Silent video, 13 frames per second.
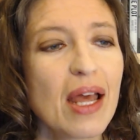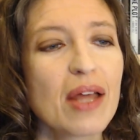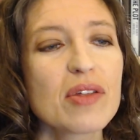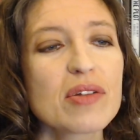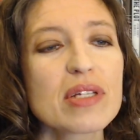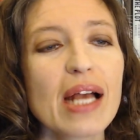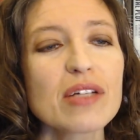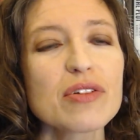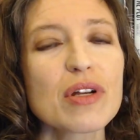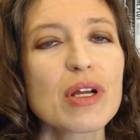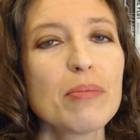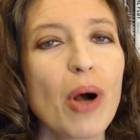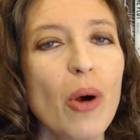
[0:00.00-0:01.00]
There's an extra
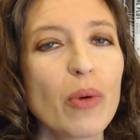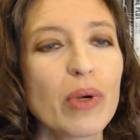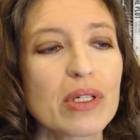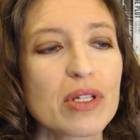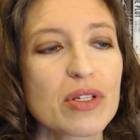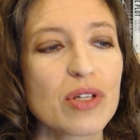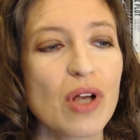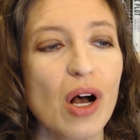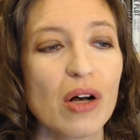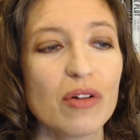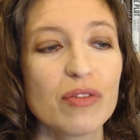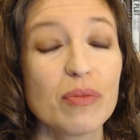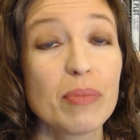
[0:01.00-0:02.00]
component to
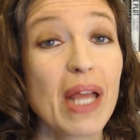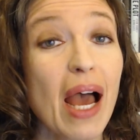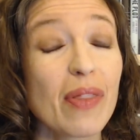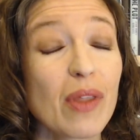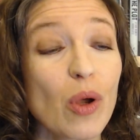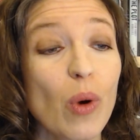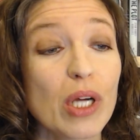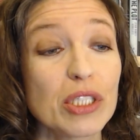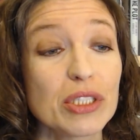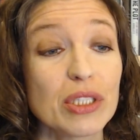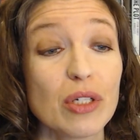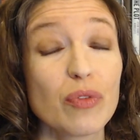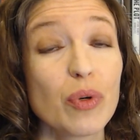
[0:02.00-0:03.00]
solve beyond the
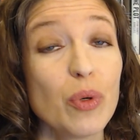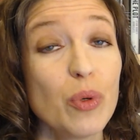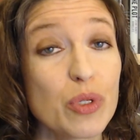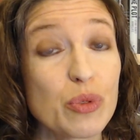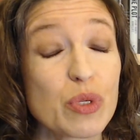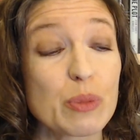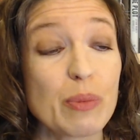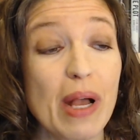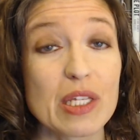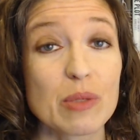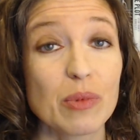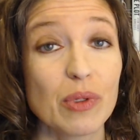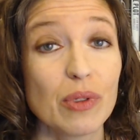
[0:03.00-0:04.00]
question of who is
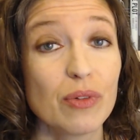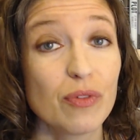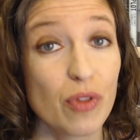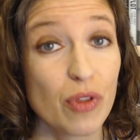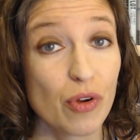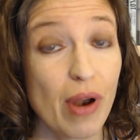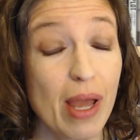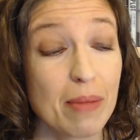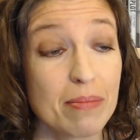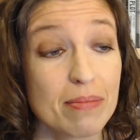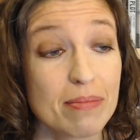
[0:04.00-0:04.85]
responsible for the crime.